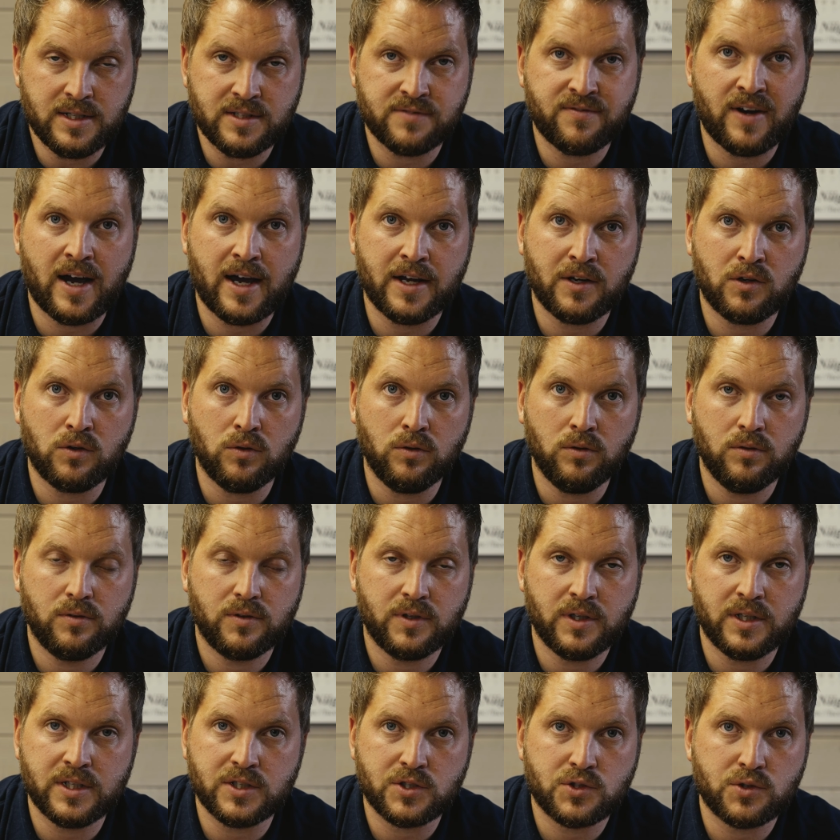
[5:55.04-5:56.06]
vital.
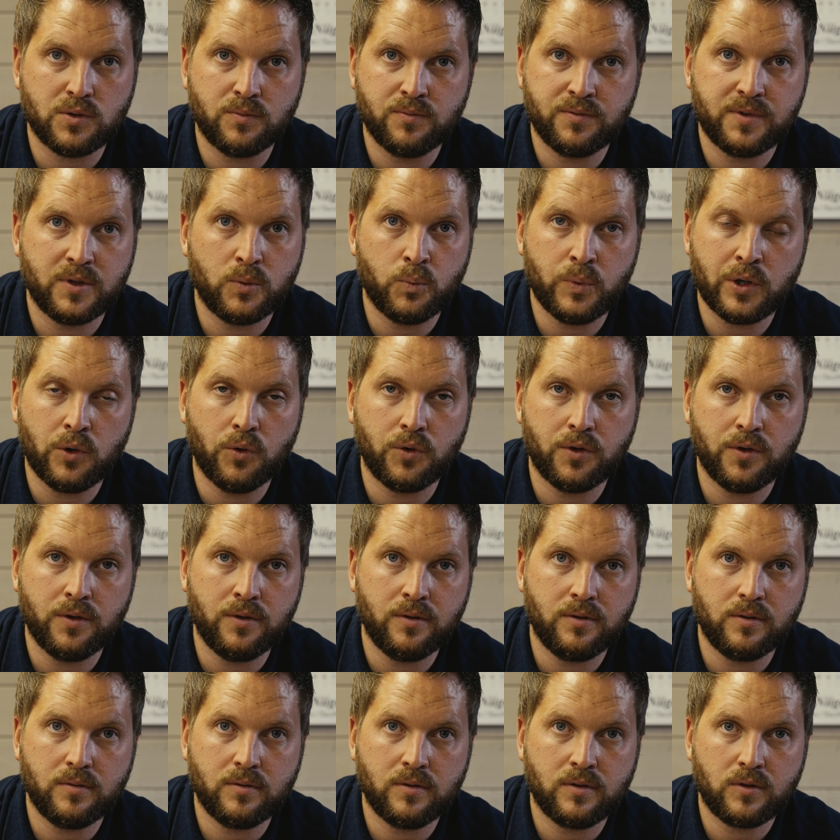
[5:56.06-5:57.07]
It's something we
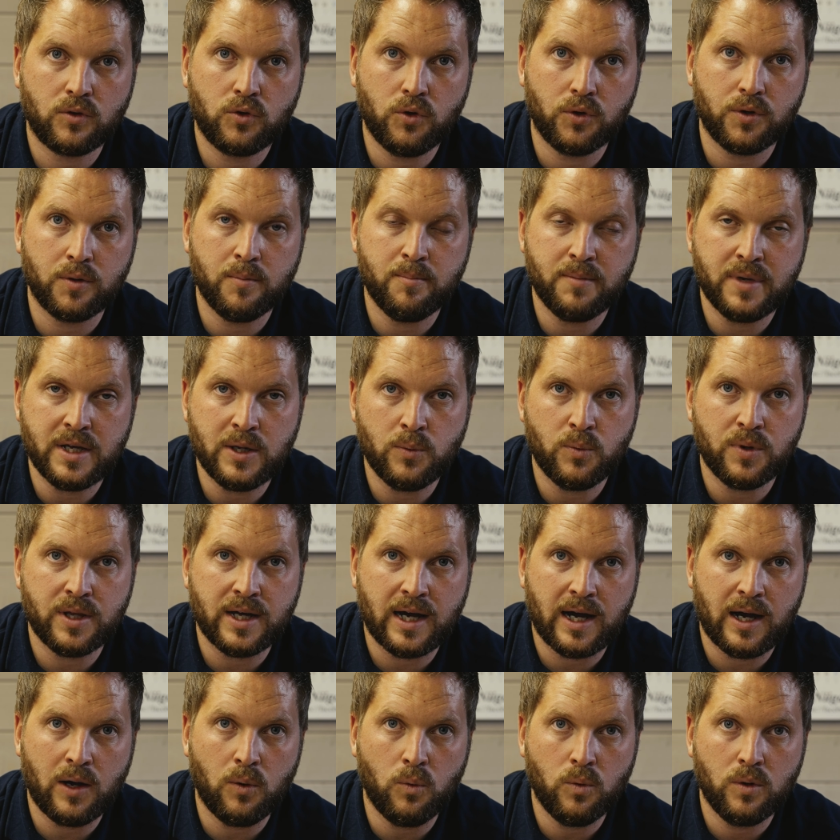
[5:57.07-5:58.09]
couldn't be
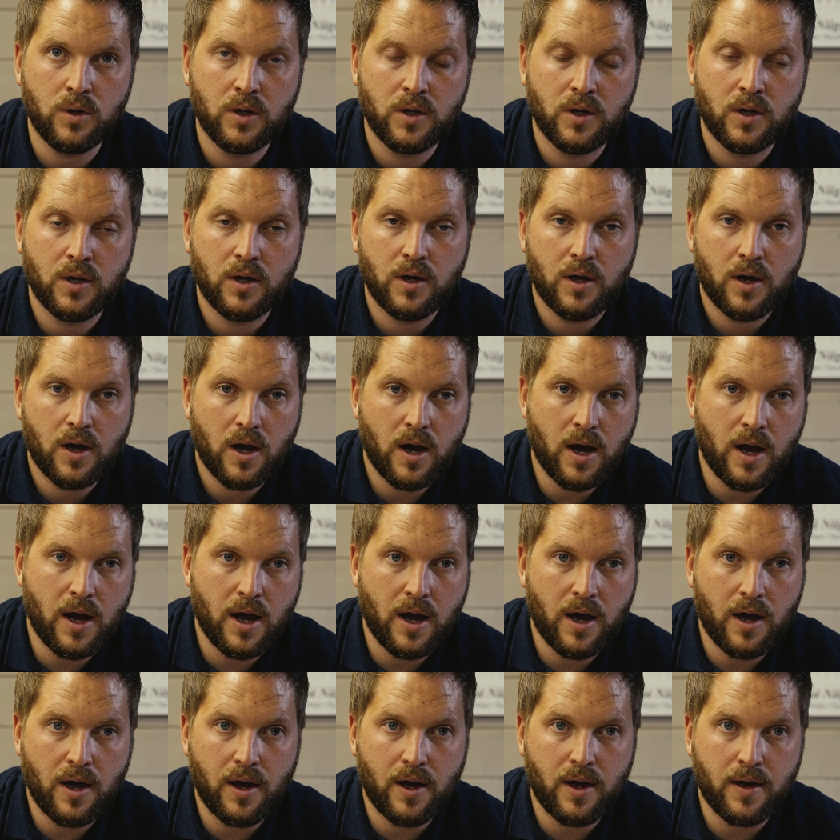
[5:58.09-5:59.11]
without.
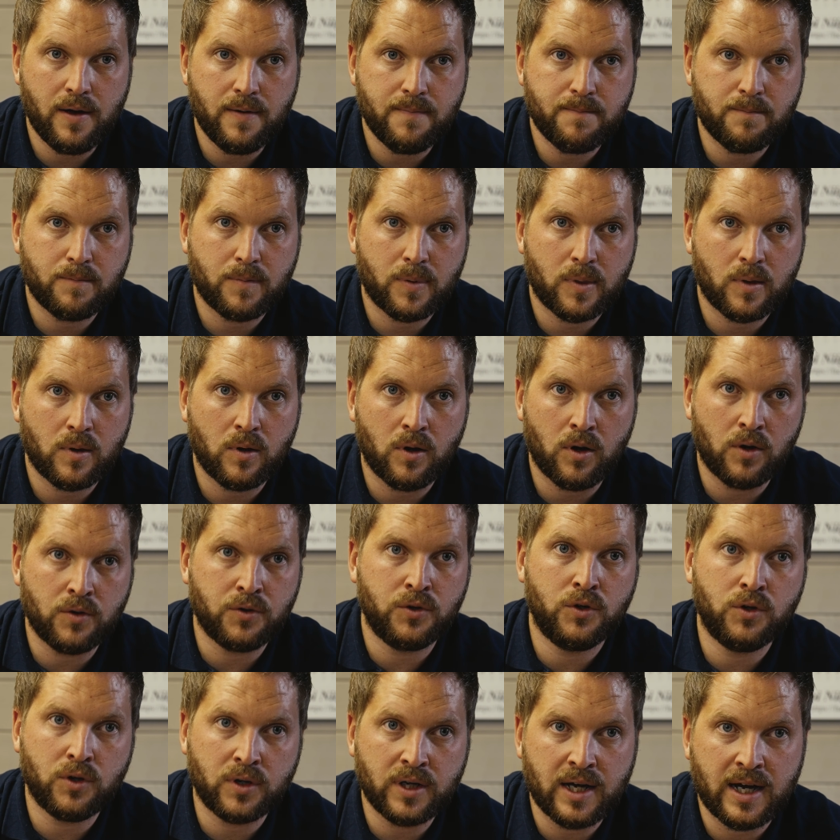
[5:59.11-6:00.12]
On
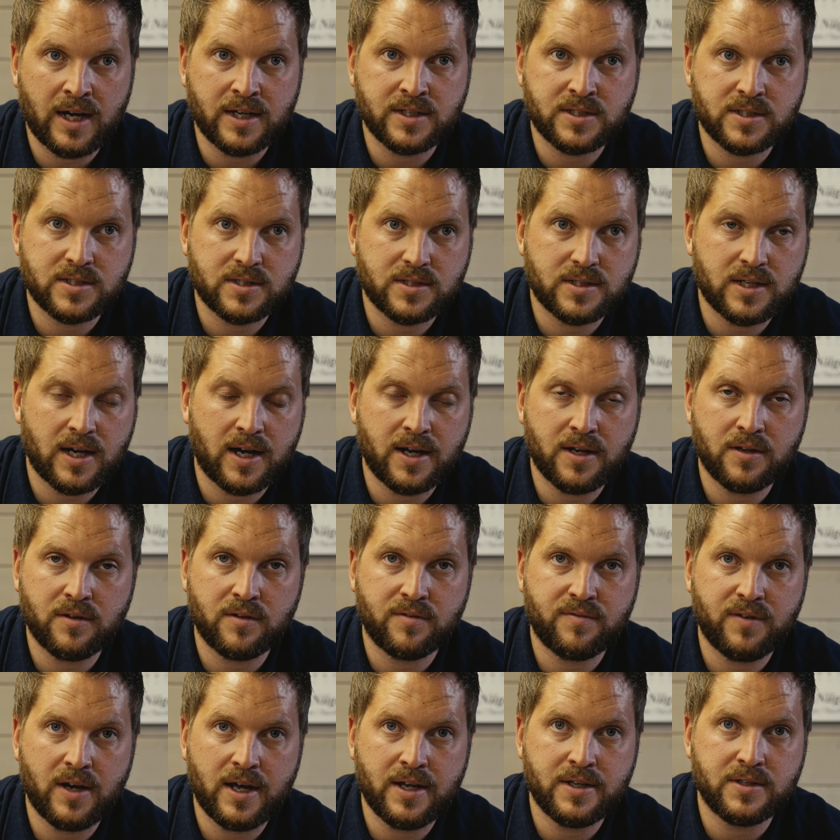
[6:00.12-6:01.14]
your guys' side of the
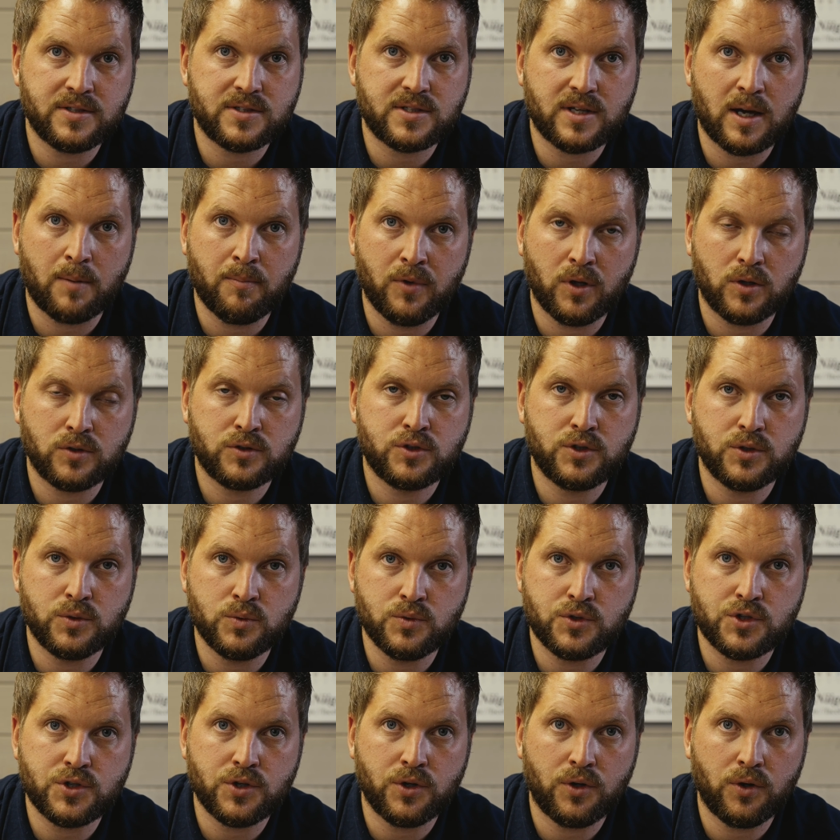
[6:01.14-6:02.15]
fence, I'm not
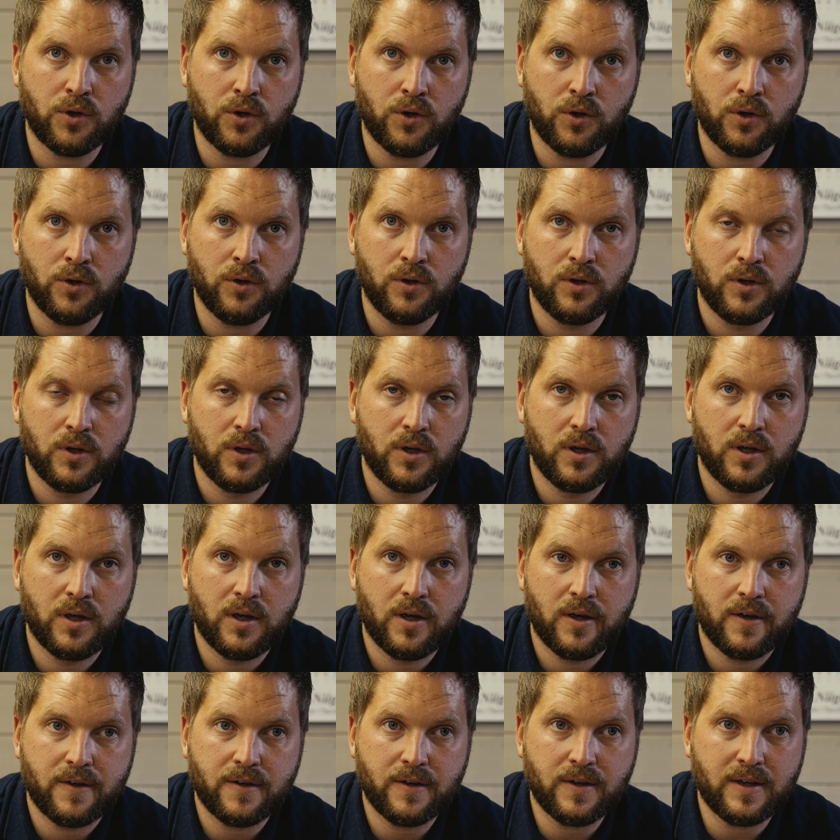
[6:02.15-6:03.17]
too sure
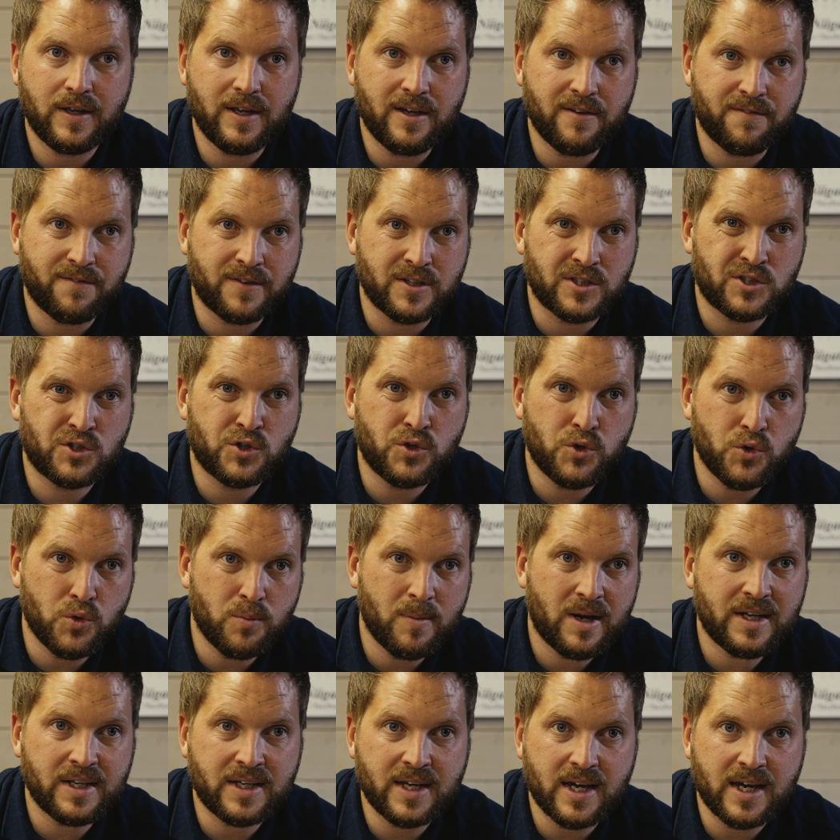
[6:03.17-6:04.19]
if there's too many